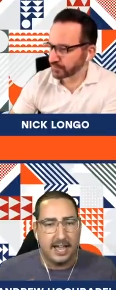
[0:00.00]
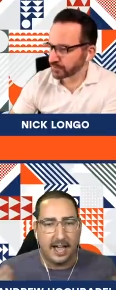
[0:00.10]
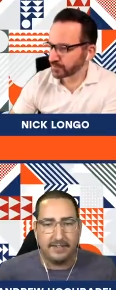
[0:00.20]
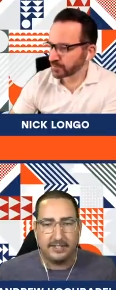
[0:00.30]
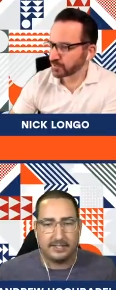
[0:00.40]

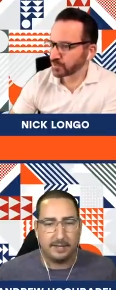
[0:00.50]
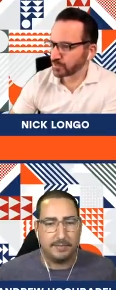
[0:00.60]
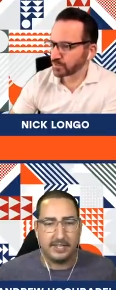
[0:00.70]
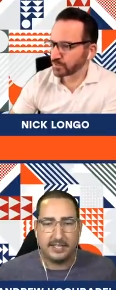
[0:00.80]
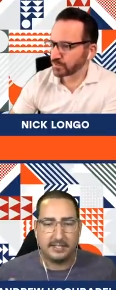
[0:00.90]
Speaker 1: Having
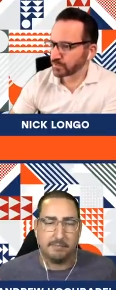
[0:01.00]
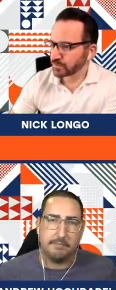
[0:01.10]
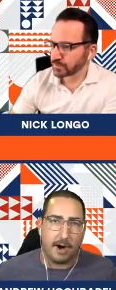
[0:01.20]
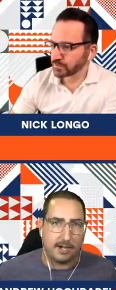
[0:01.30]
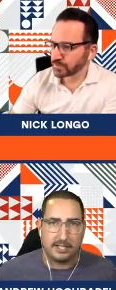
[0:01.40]
something that's a
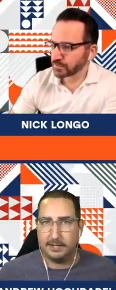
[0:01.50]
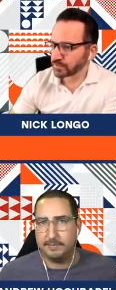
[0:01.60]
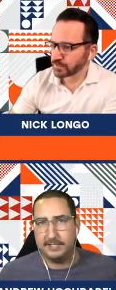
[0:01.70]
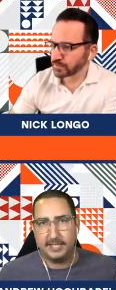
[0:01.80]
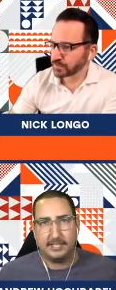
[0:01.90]
mock-up
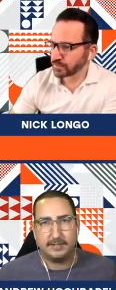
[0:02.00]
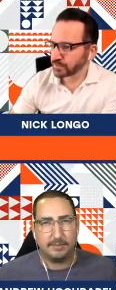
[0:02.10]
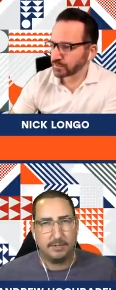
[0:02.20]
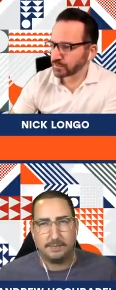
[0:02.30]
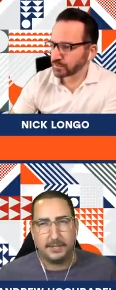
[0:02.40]
that takes it
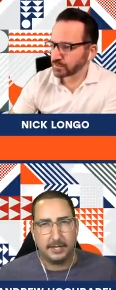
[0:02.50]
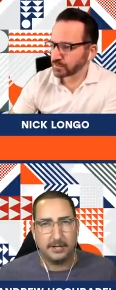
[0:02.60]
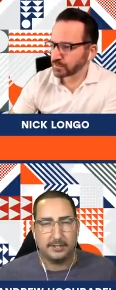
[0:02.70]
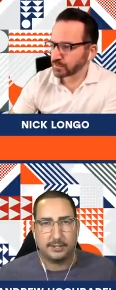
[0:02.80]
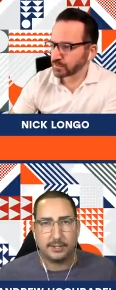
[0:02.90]
from just being on a
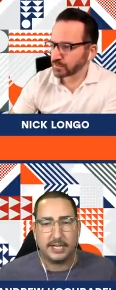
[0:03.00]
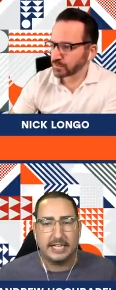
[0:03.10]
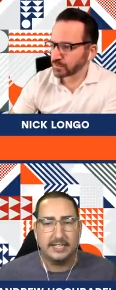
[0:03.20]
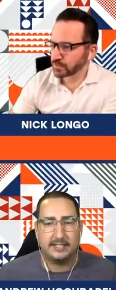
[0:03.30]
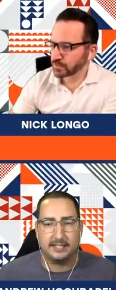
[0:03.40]

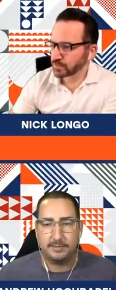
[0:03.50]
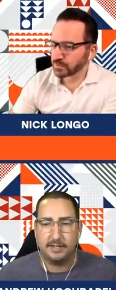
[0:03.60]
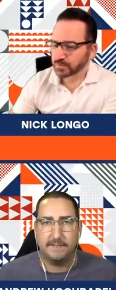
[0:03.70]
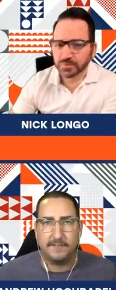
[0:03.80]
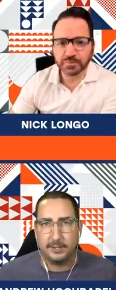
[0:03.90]
screen into something
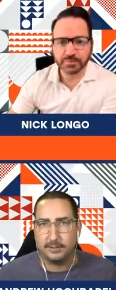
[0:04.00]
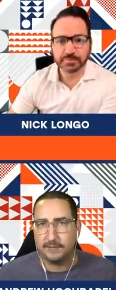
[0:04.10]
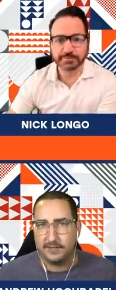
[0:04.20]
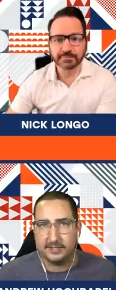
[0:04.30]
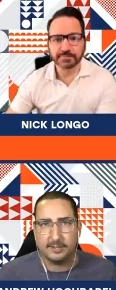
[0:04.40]
that feels
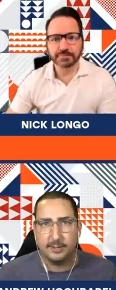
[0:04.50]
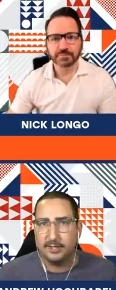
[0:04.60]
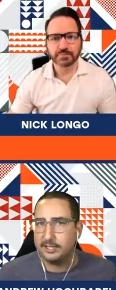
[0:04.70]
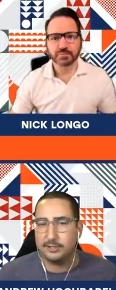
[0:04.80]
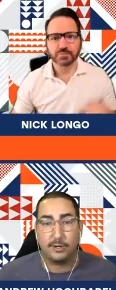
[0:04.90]
physical,
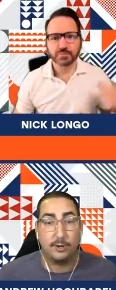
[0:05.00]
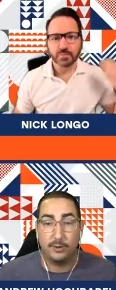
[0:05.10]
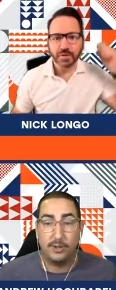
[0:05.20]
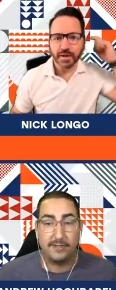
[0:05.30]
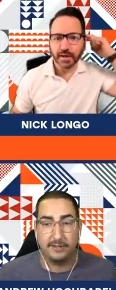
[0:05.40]
it's just a
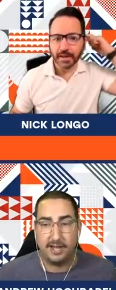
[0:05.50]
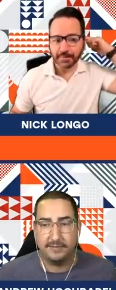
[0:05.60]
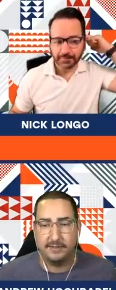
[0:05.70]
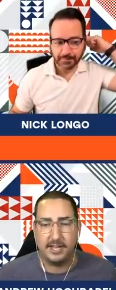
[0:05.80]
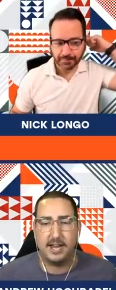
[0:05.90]
whole other
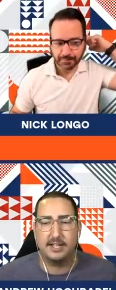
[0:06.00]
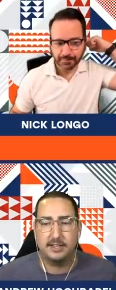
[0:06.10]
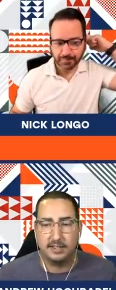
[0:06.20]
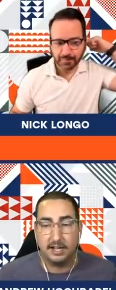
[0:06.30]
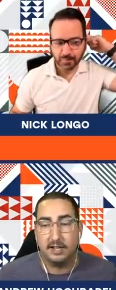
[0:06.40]
level, and I
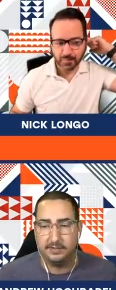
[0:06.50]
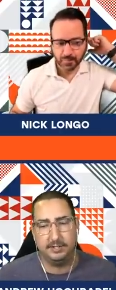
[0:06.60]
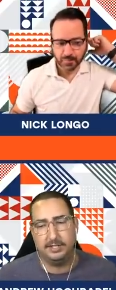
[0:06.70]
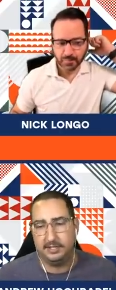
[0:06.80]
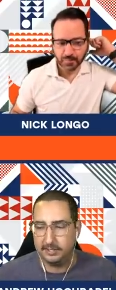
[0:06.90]
love that
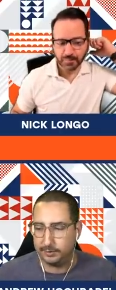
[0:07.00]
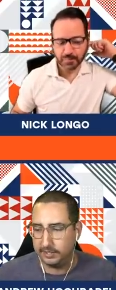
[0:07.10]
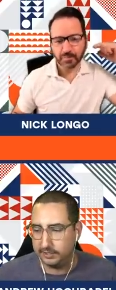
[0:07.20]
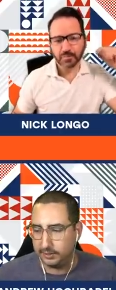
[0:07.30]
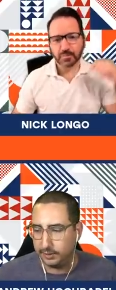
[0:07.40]
you did this with
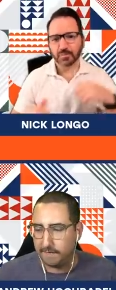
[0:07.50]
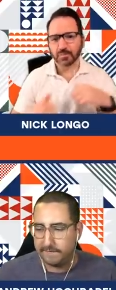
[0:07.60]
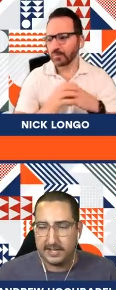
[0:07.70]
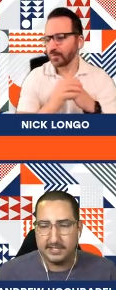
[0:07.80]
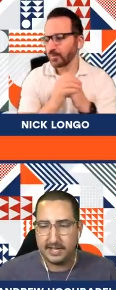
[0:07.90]
this. So
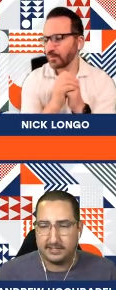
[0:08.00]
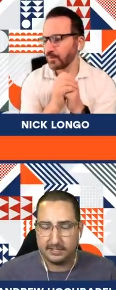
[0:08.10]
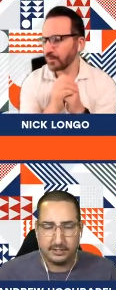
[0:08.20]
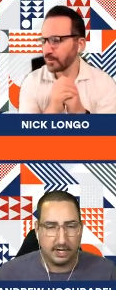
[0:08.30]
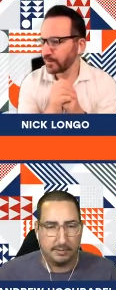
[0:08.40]
fantastic
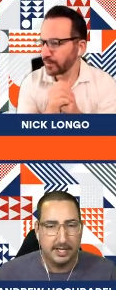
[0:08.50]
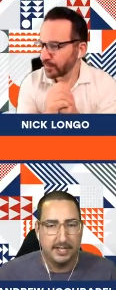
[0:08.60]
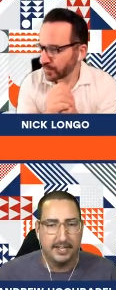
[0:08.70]
job.